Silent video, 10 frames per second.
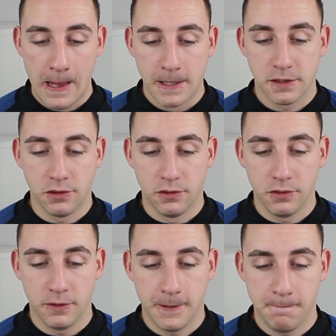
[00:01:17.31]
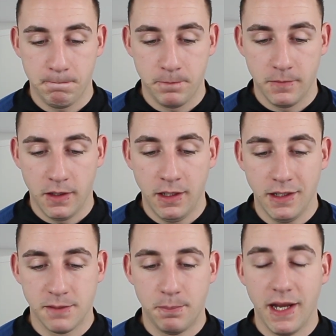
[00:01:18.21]
So it
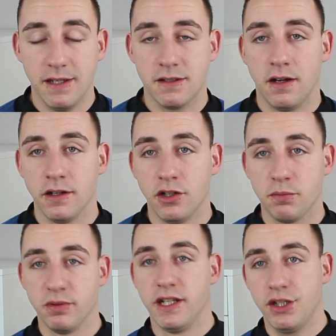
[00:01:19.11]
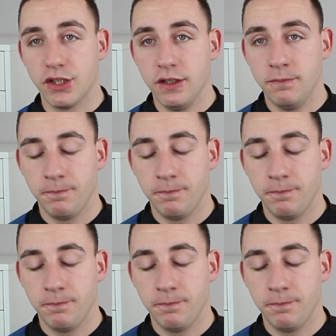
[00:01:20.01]
is based on your prediction.